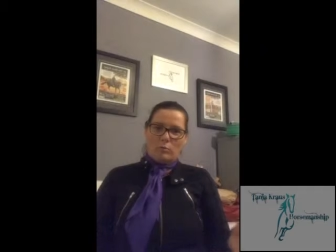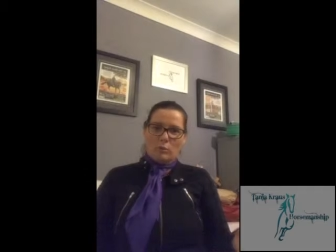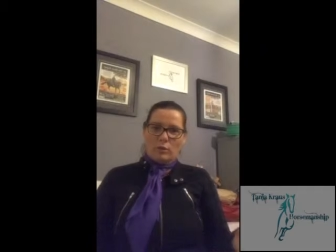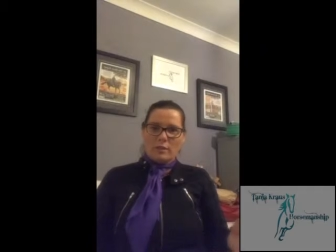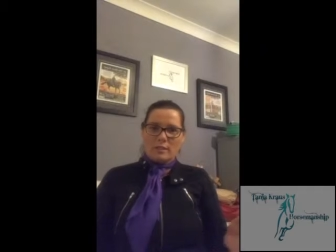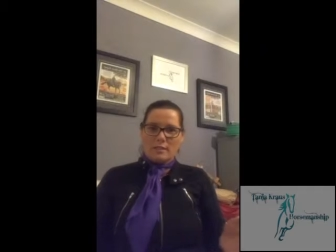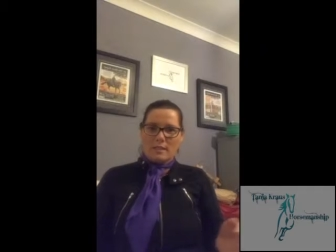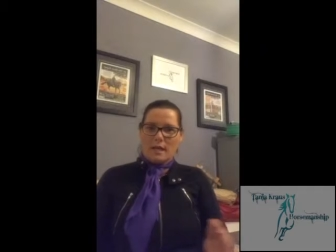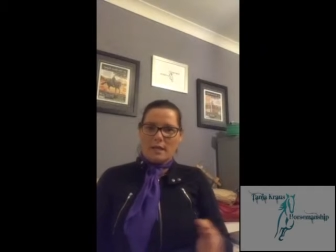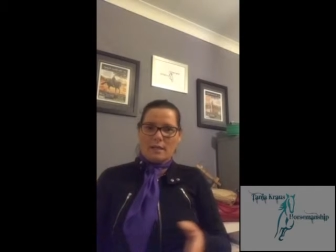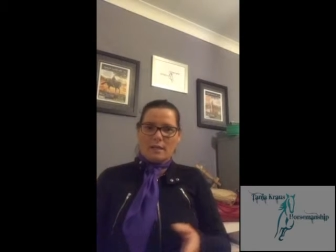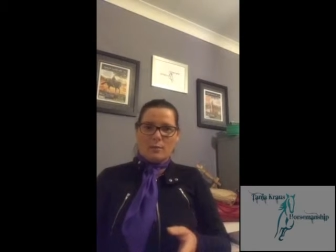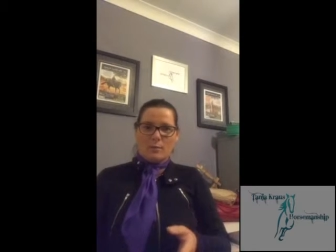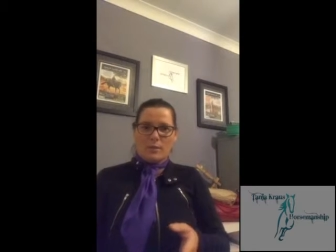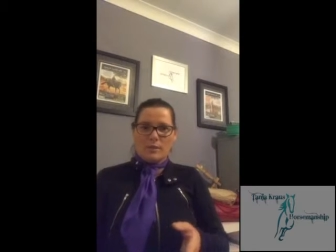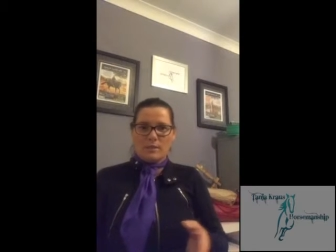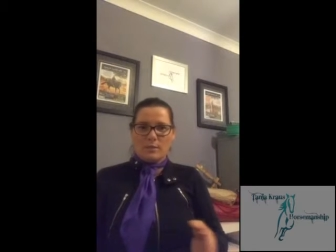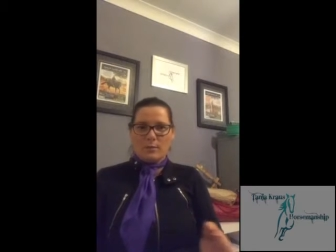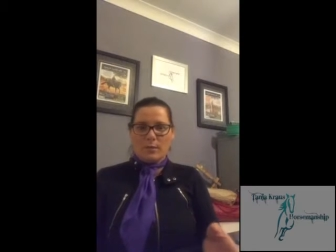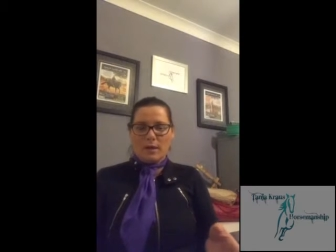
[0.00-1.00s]
I'm looking down at a
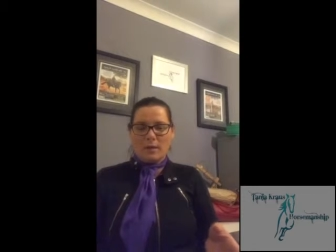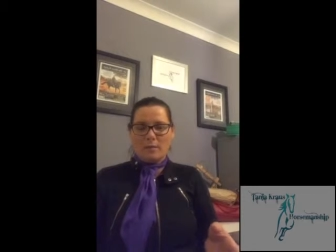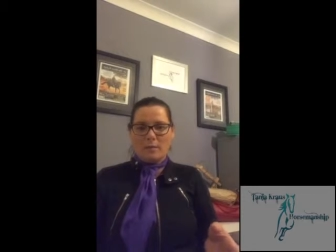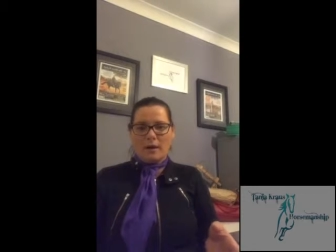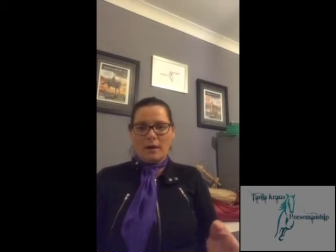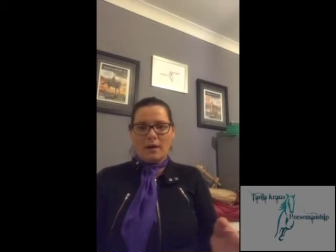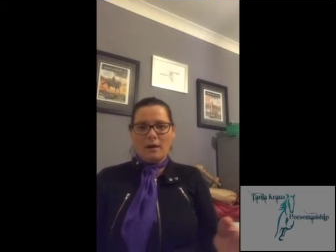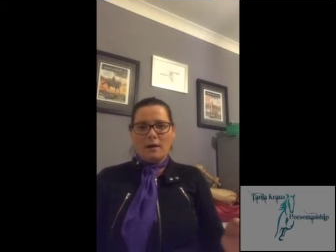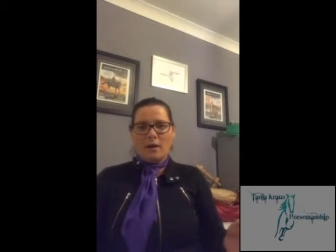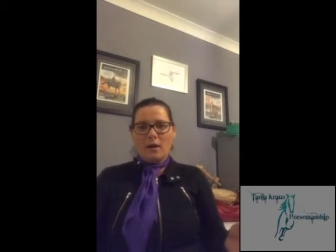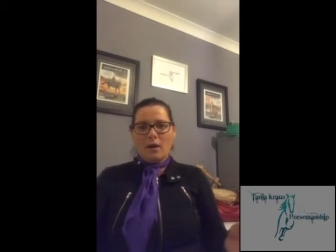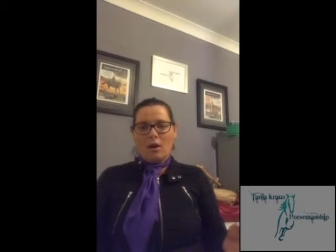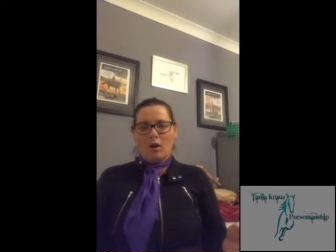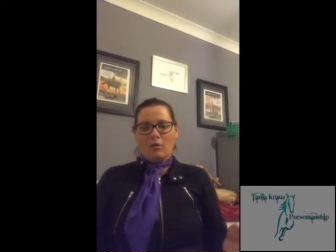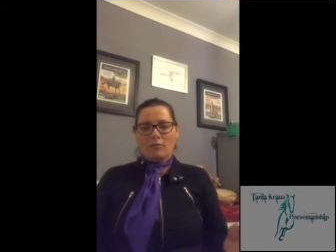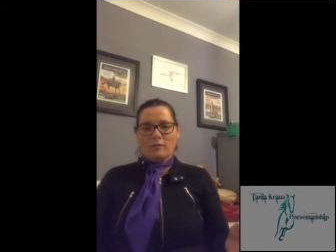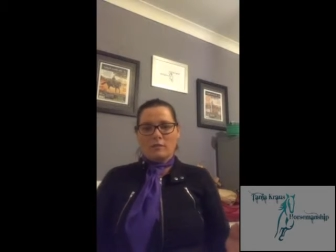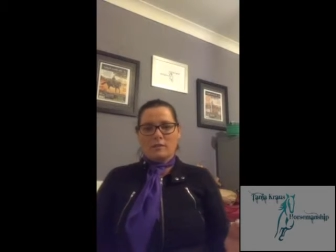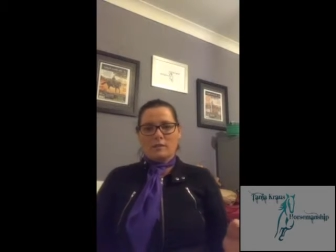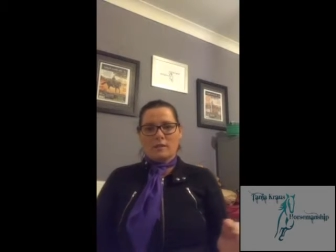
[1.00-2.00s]
piece of paper.
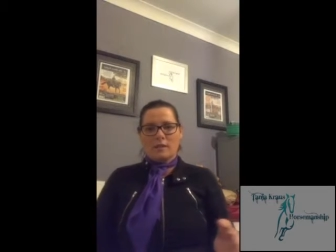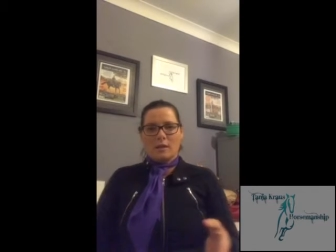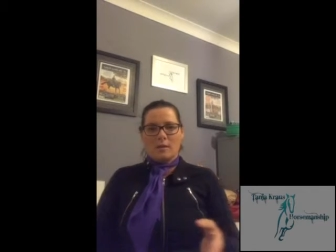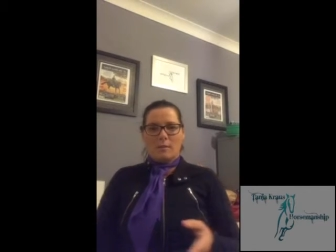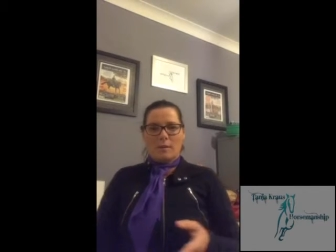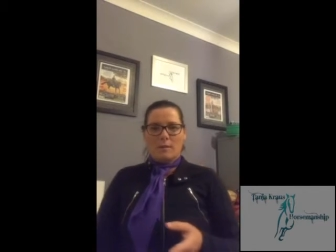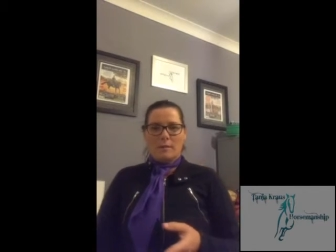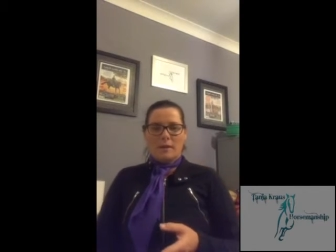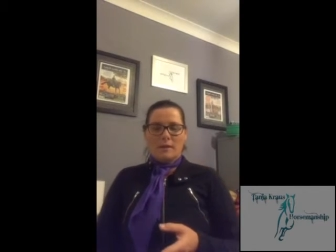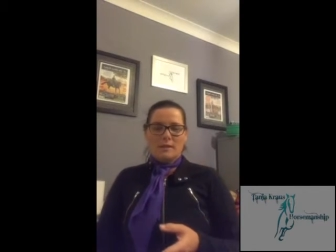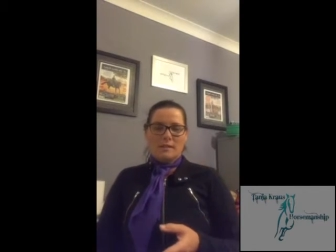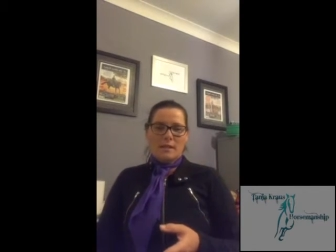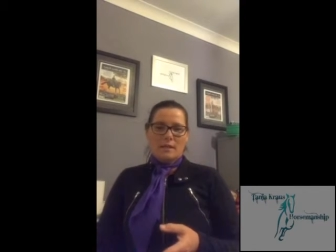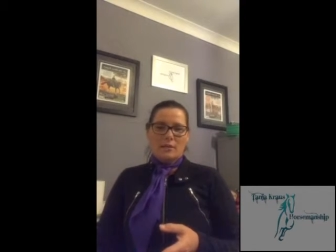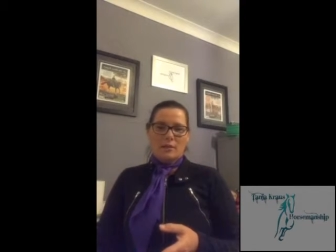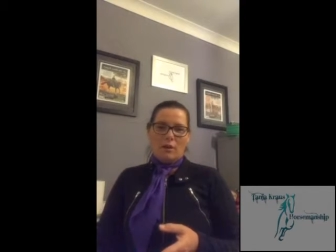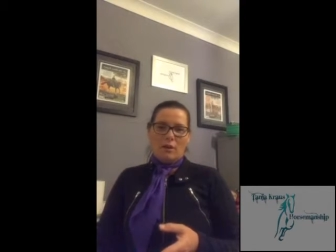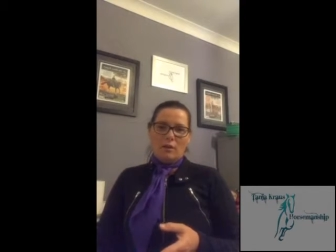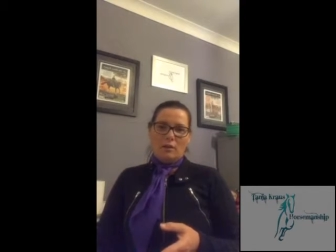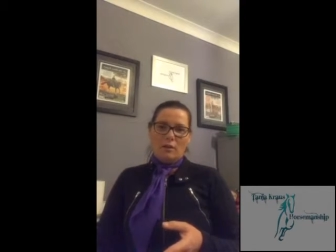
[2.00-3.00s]
Obviously, at my Monday
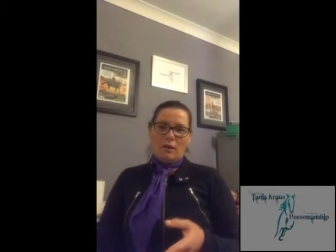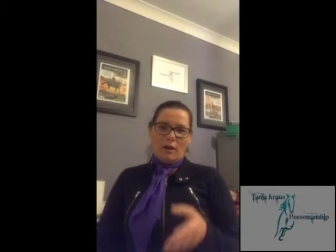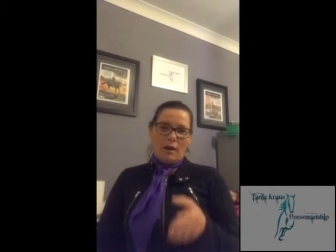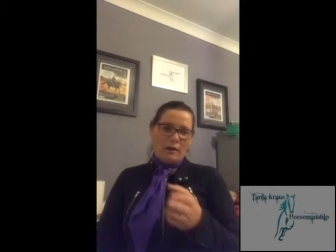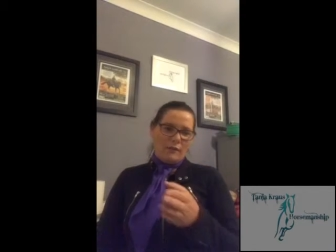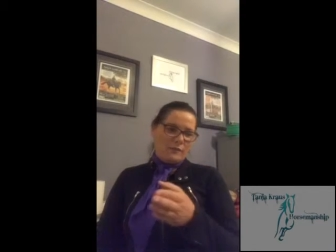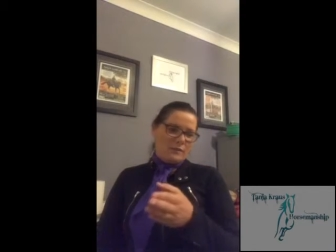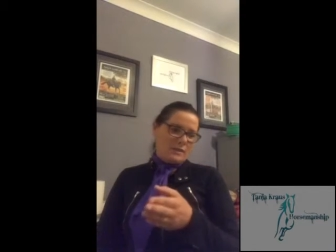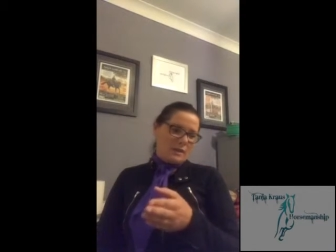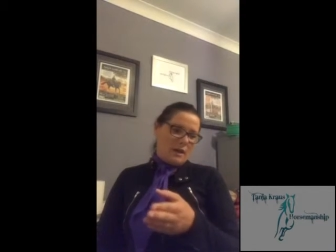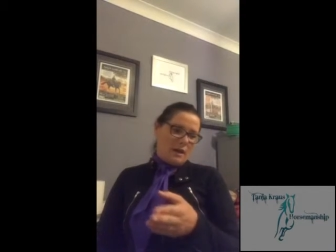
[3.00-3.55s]
night lives,